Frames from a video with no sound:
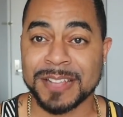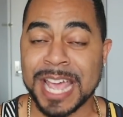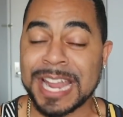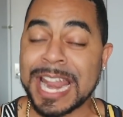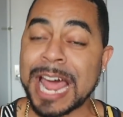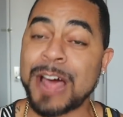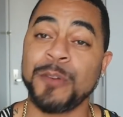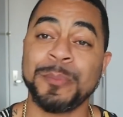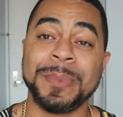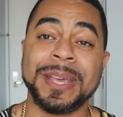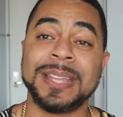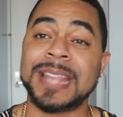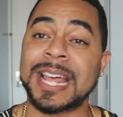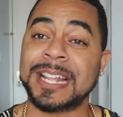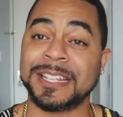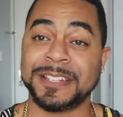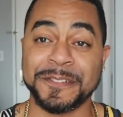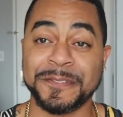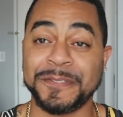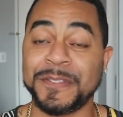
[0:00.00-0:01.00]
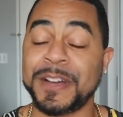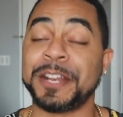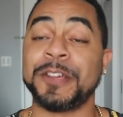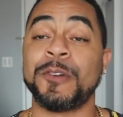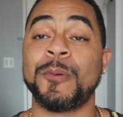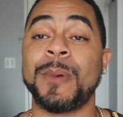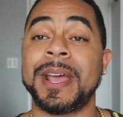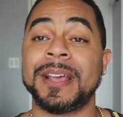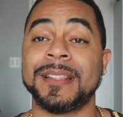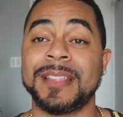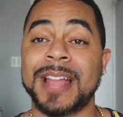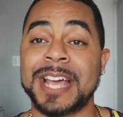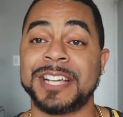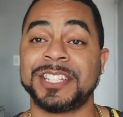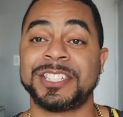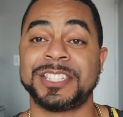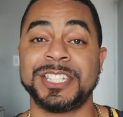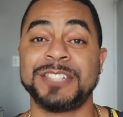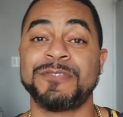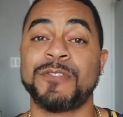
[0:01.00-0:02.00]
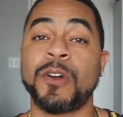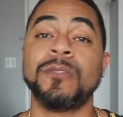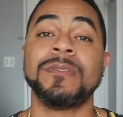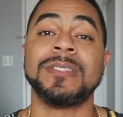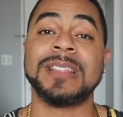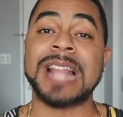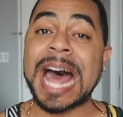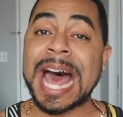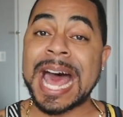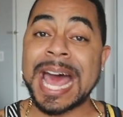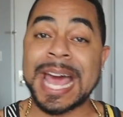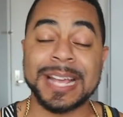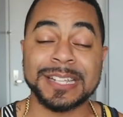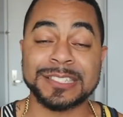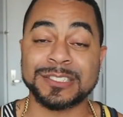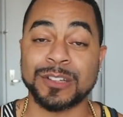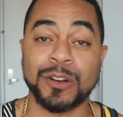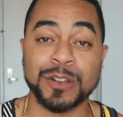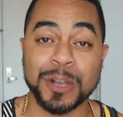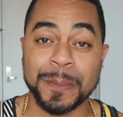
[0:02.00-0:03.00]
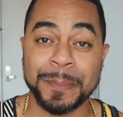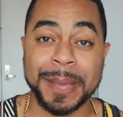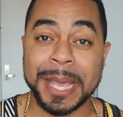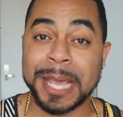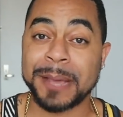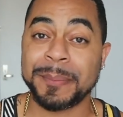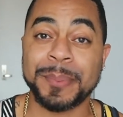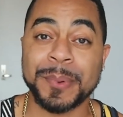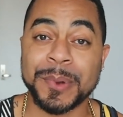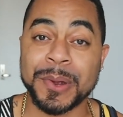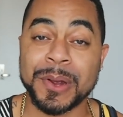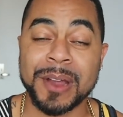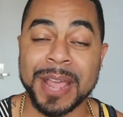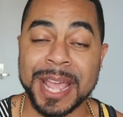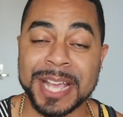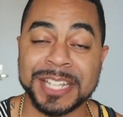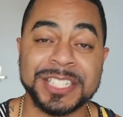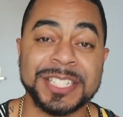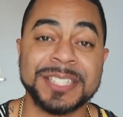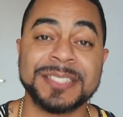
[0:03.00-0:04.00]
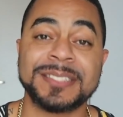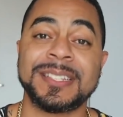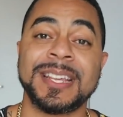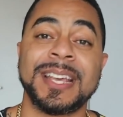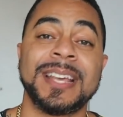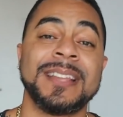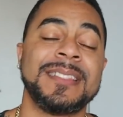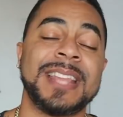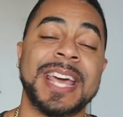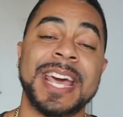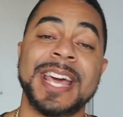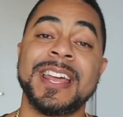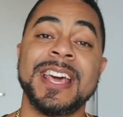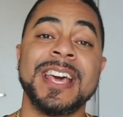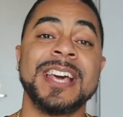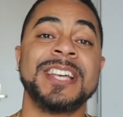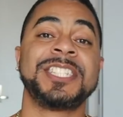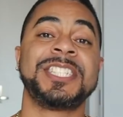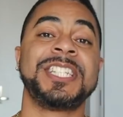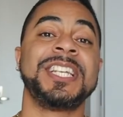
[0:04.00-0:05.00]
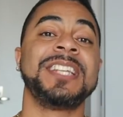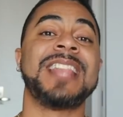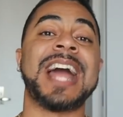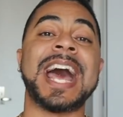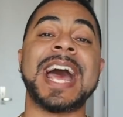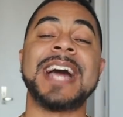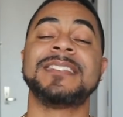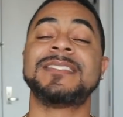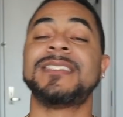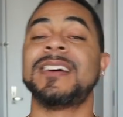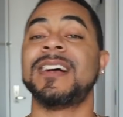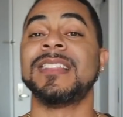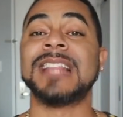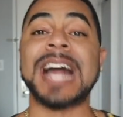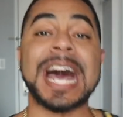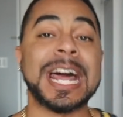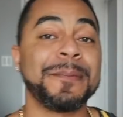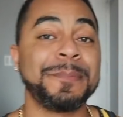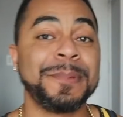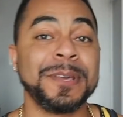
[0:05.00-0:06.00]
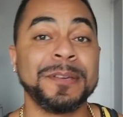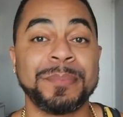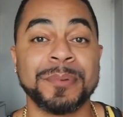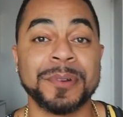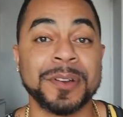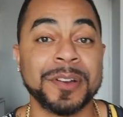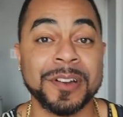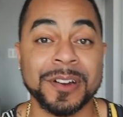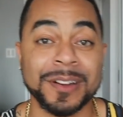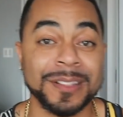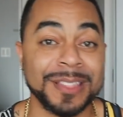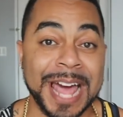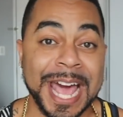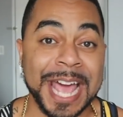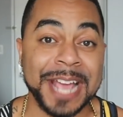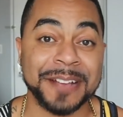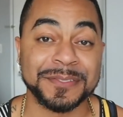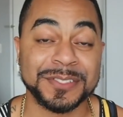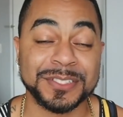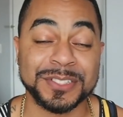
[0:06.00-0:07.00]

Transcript: And I don't mean that in a funny way. Like, she wrote lies on the paper, and she said that she lied to a lot of people in her life.